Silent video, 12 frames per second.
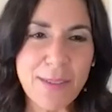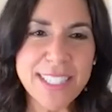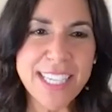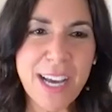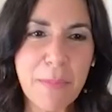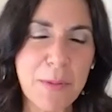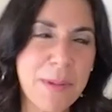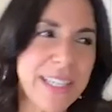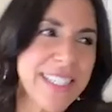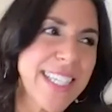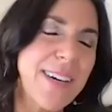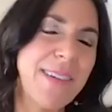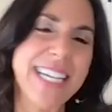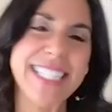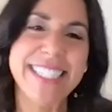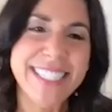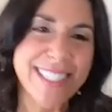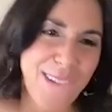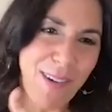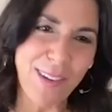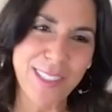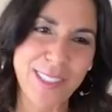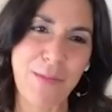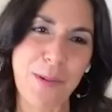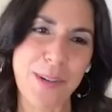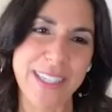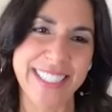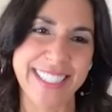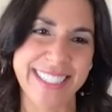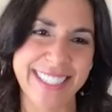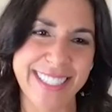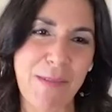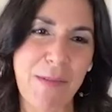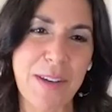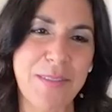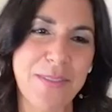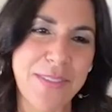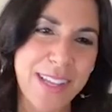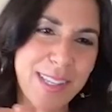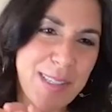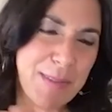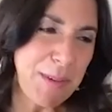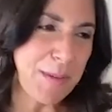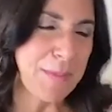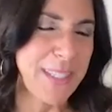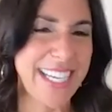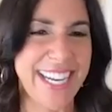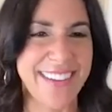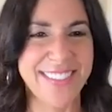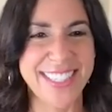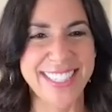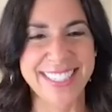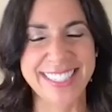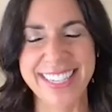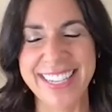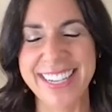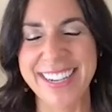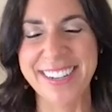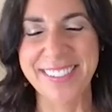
was a couple of weeks ago i did it all in one one fell swoop to get everything taken care